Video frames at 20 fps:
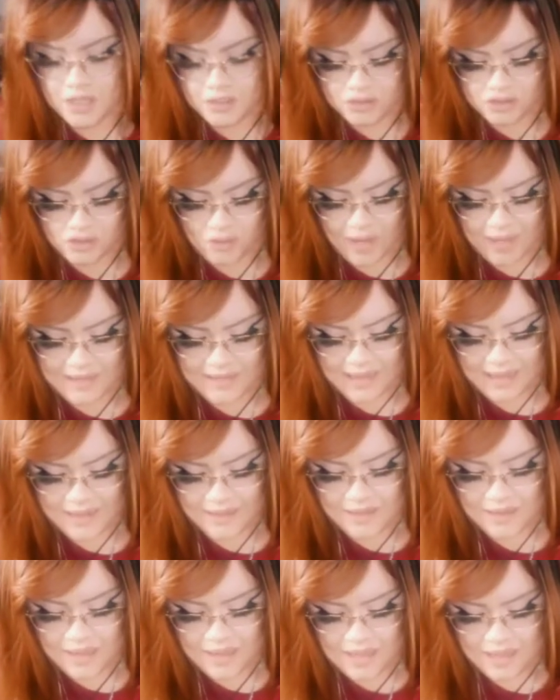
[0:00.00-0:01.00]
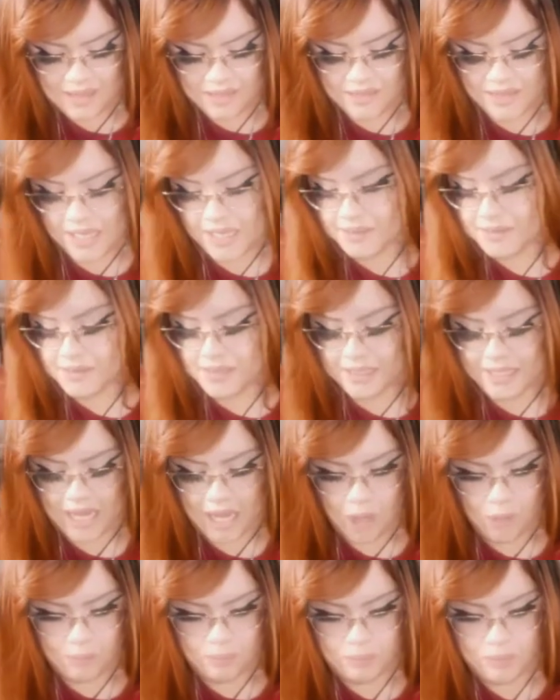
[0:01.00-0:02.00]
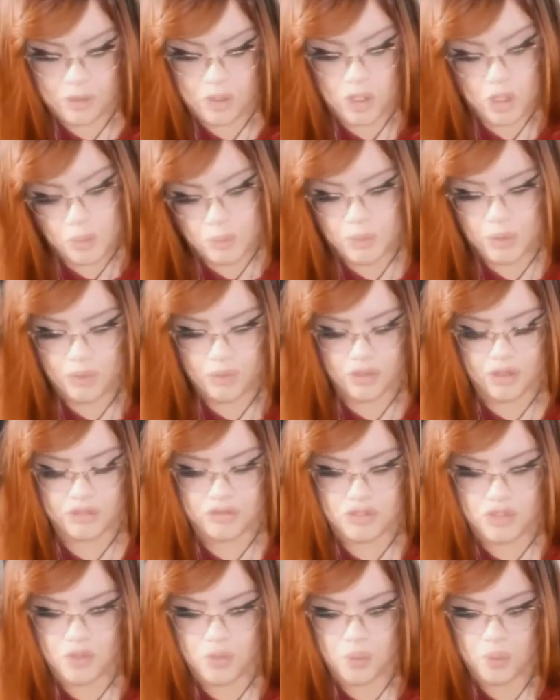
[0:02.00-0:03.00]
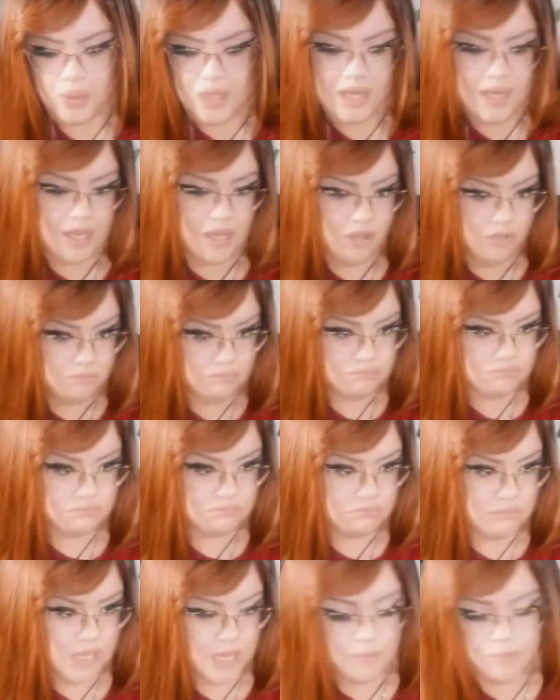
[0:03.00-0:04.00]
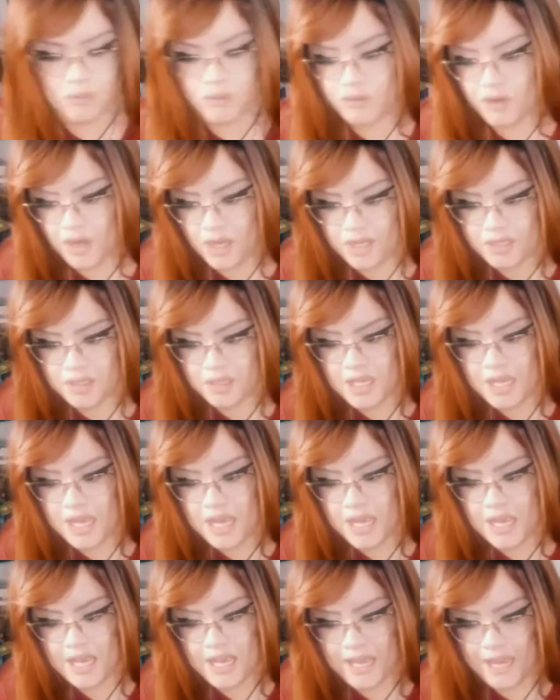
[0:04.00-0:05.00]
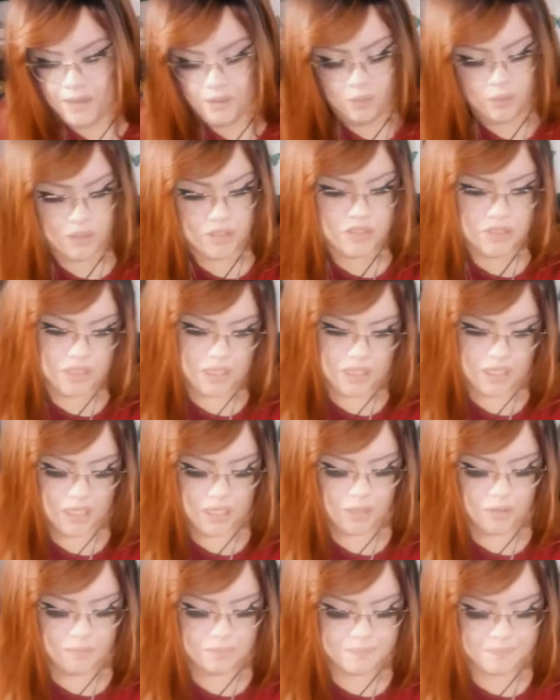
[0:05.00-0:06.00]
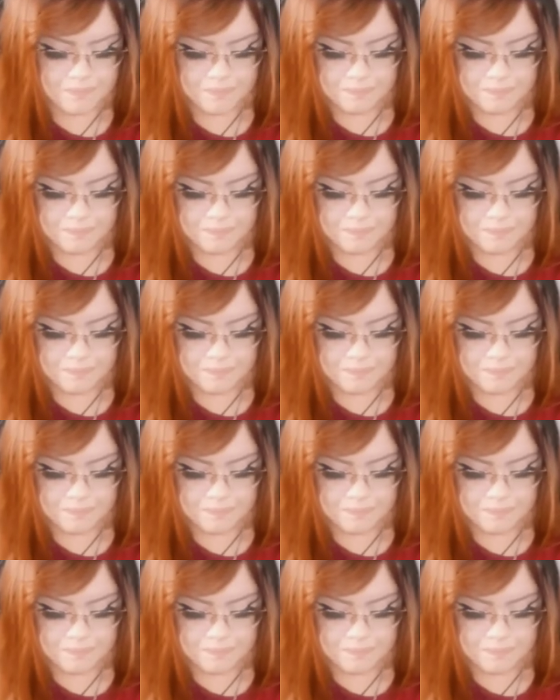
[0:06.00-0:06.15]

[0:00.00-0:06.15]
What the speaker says: So again, this is gonna help you both to heal and move on, and or to heal